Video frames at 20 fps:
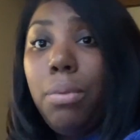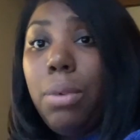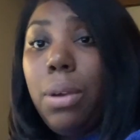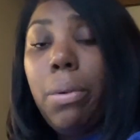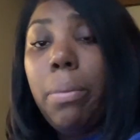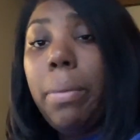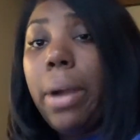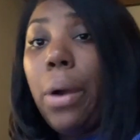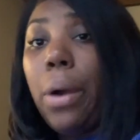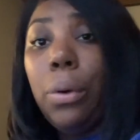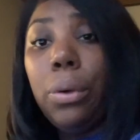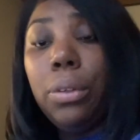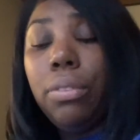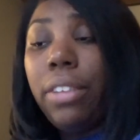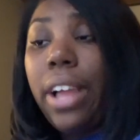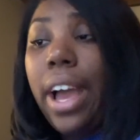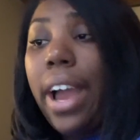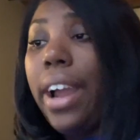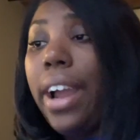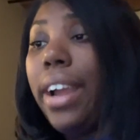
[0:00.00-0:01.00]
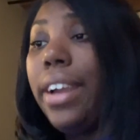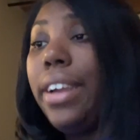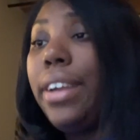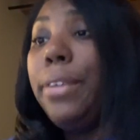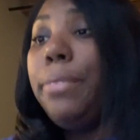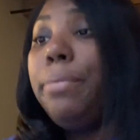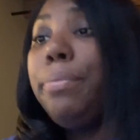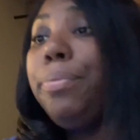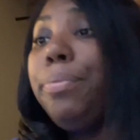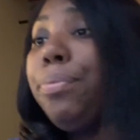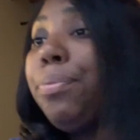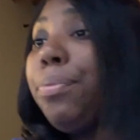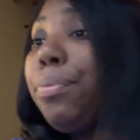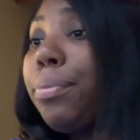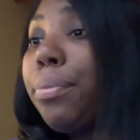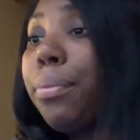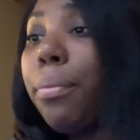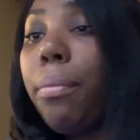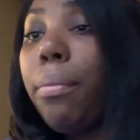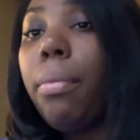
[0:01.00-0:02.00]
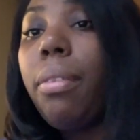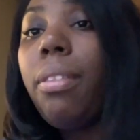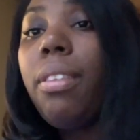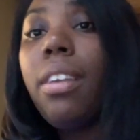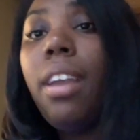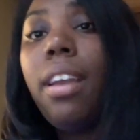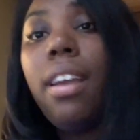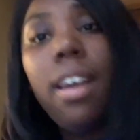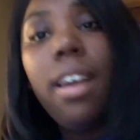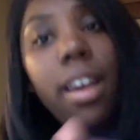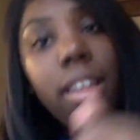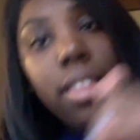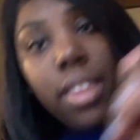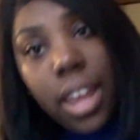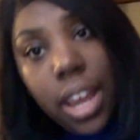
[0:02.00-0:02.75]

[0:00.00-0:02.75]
with my old flat iron, the